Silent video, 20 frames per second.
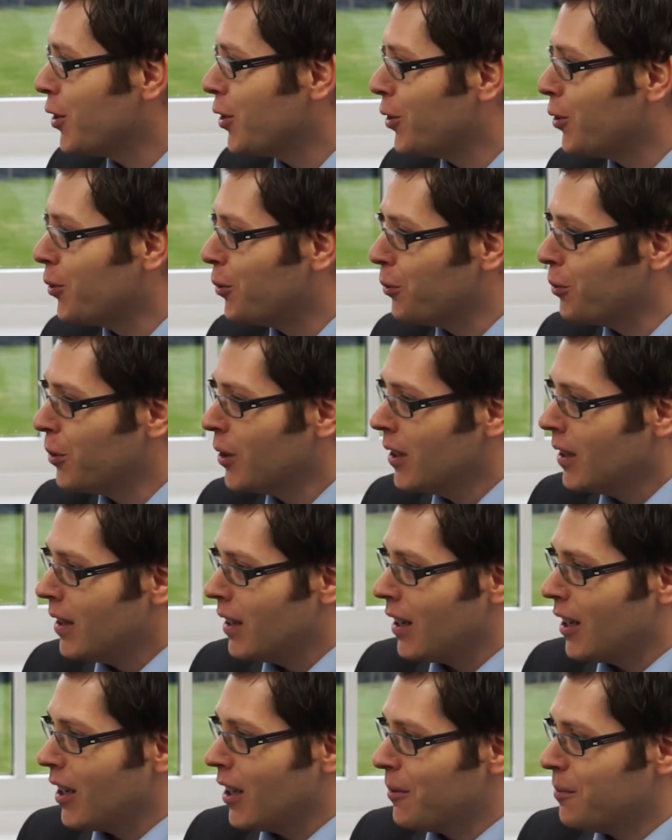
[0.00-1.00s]
toll,
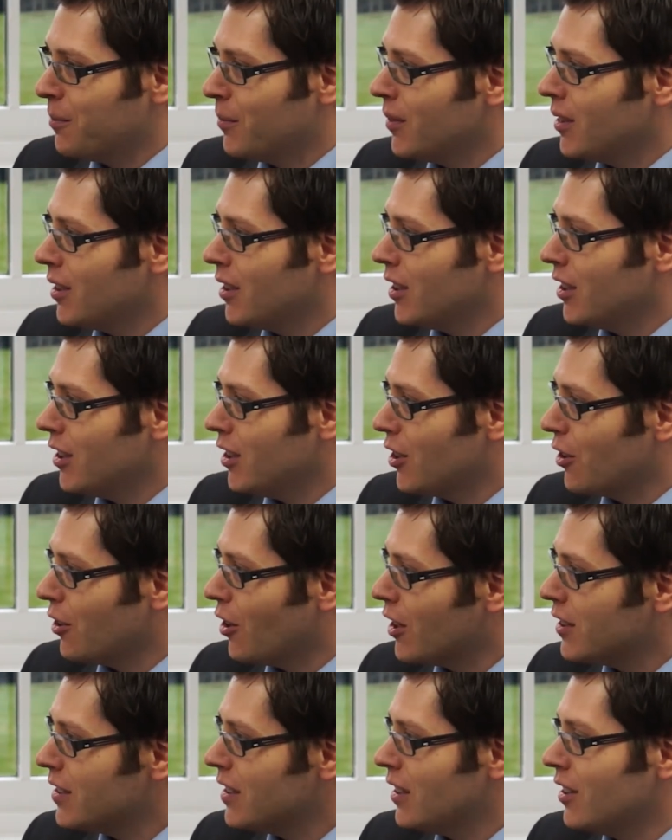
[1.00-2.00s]
um, you know,
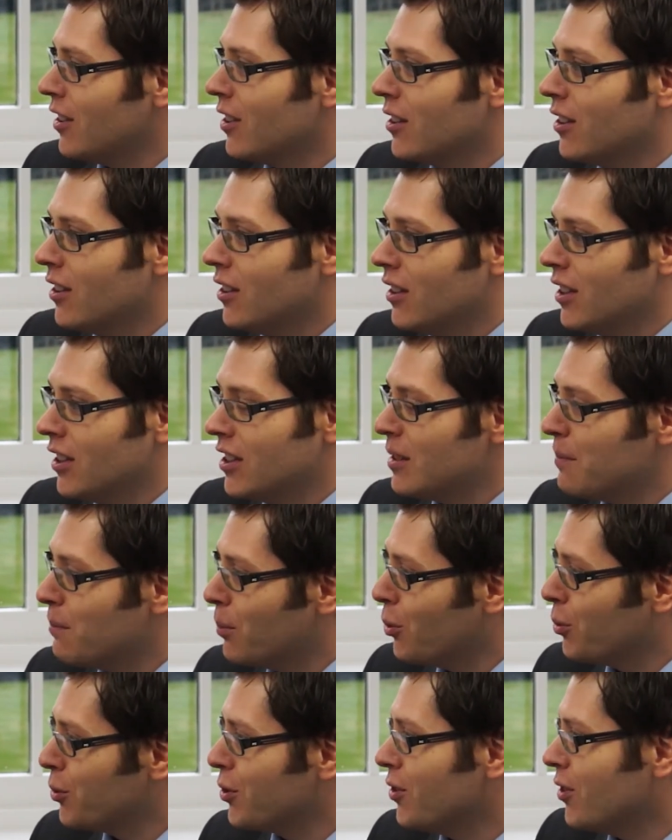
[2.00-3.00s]
I see that it's
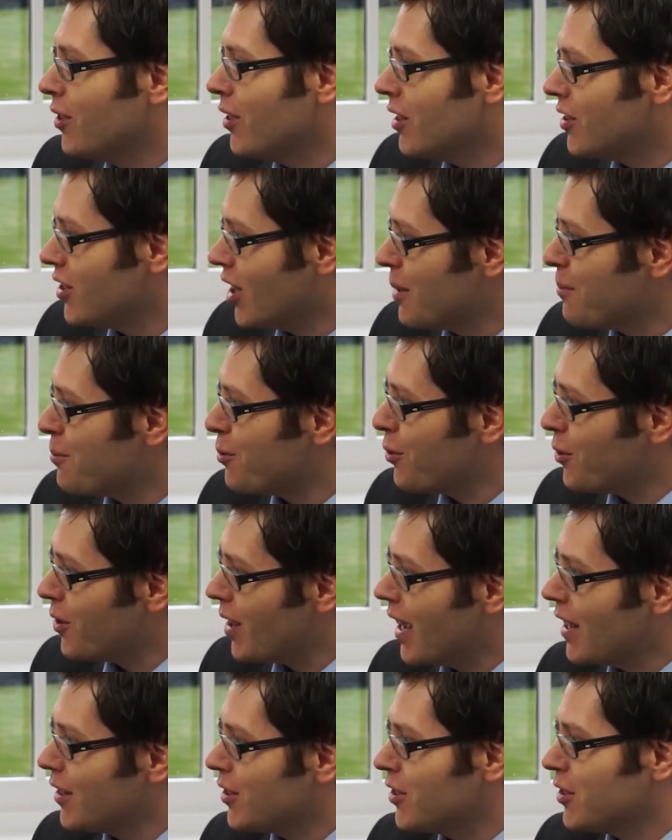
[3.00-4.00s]
important that the chamber are
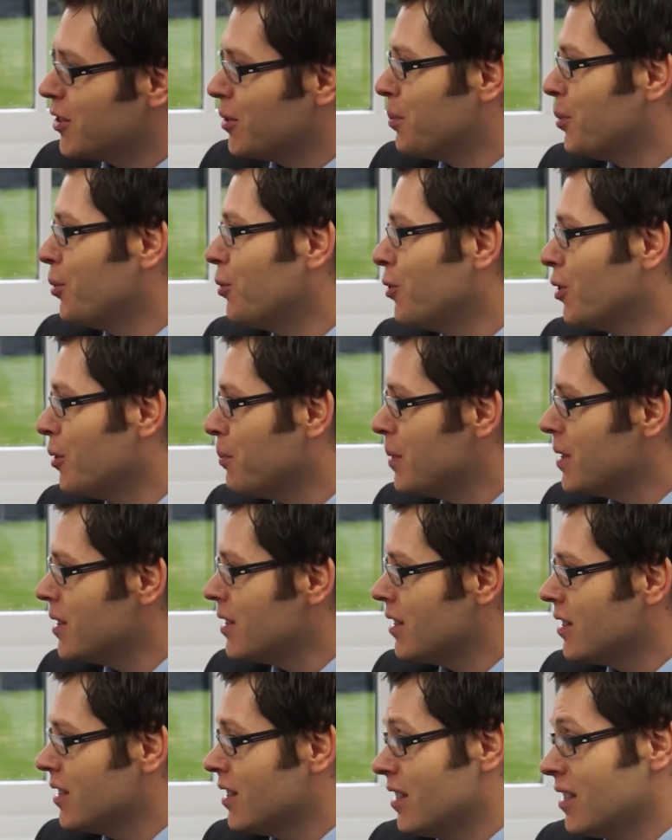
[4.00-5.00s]
there to support the
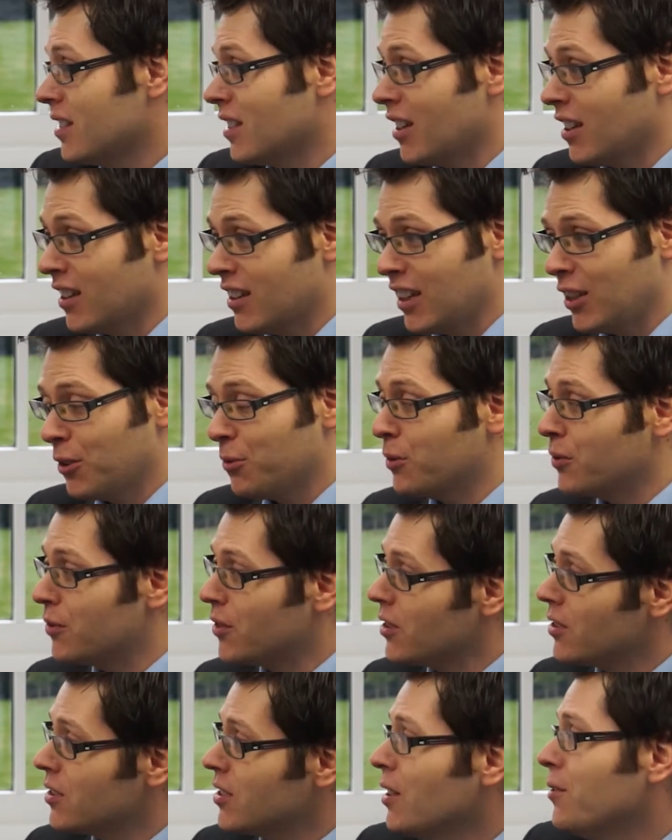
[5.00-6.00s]
businesses, and I think with
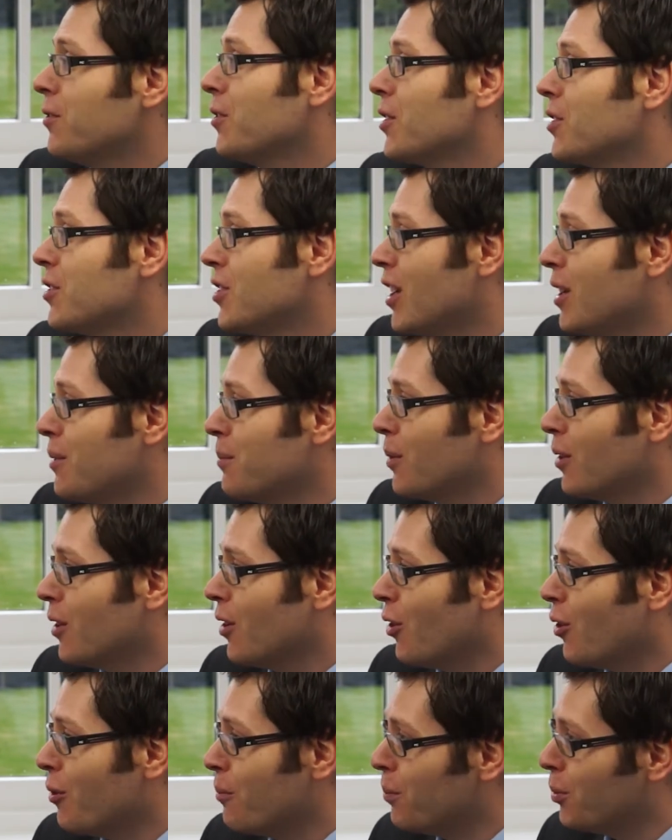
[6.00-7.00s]
the Suffolk
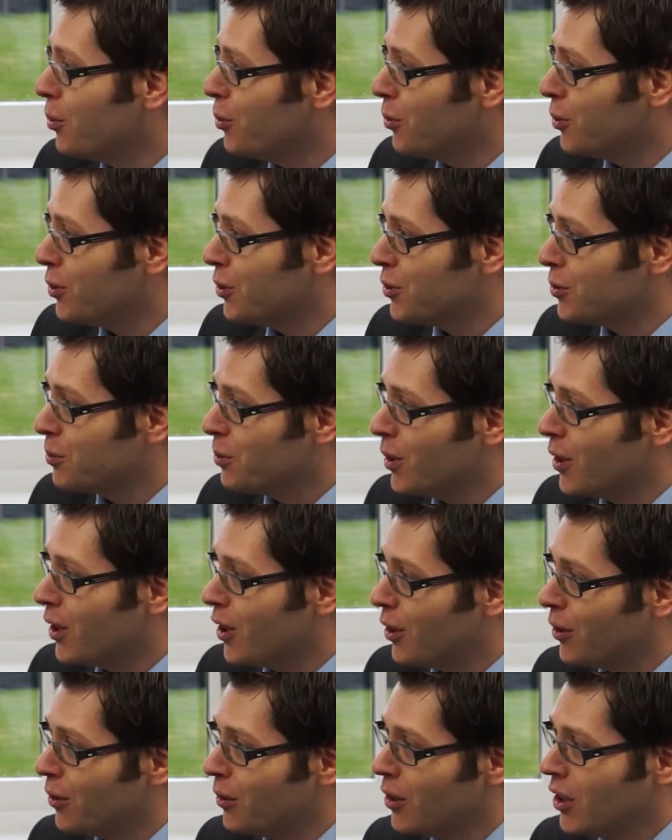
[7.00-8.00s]
Chamber on board as
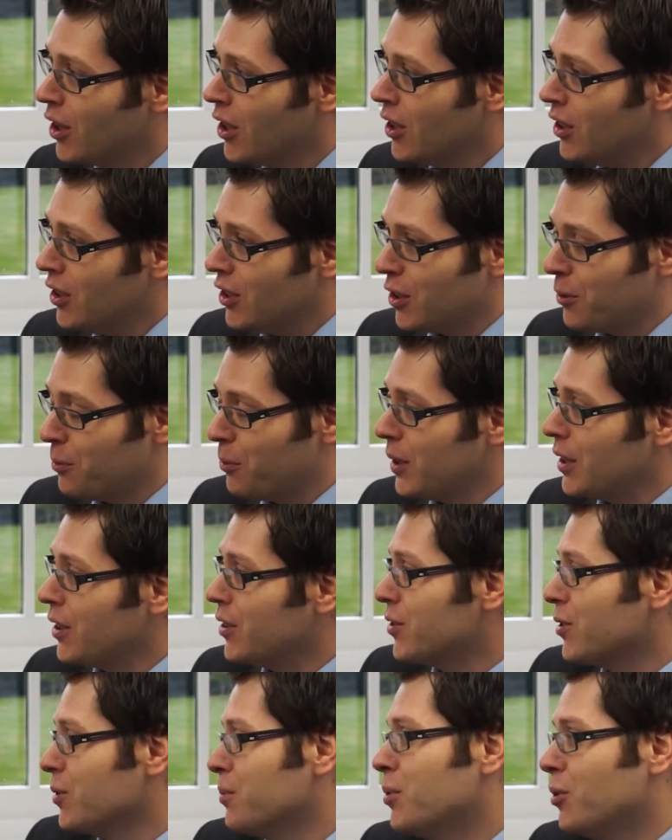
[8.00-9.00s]
well, you know, we
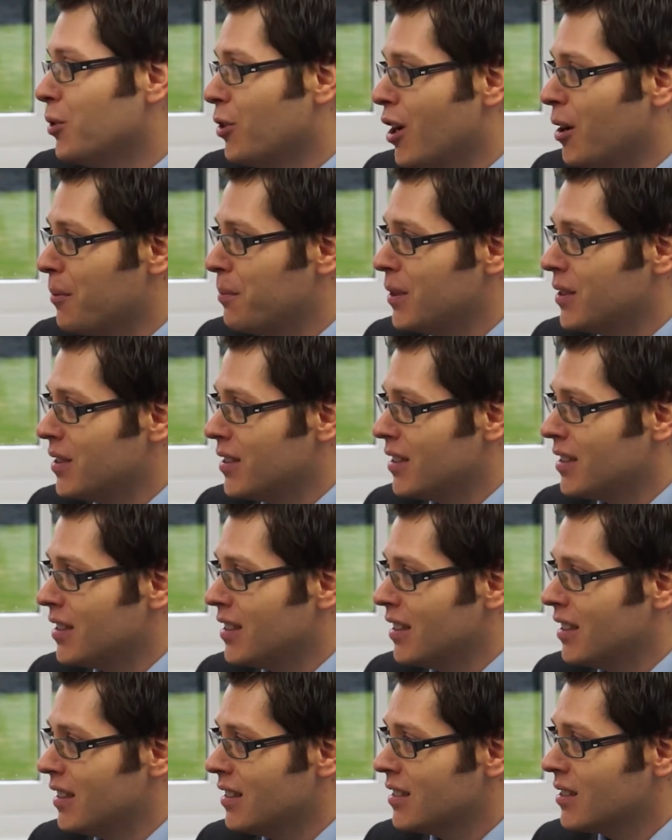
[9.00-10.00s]
can support our
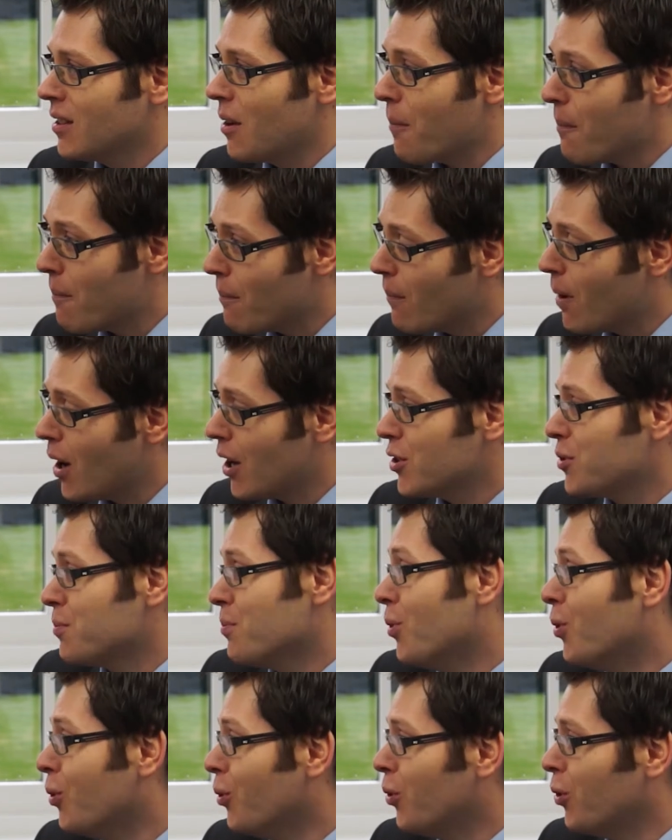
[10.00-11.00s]
businesses much
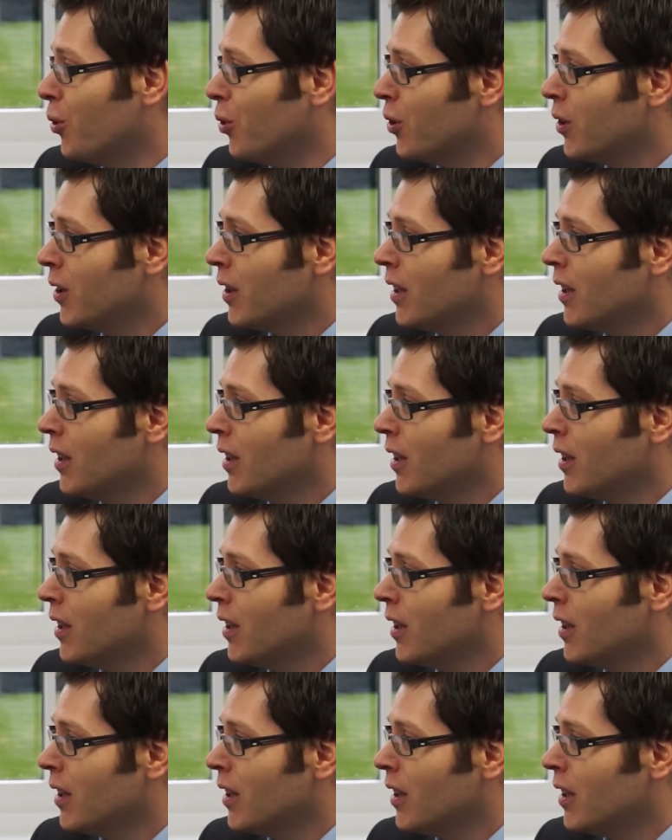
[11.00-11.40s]
more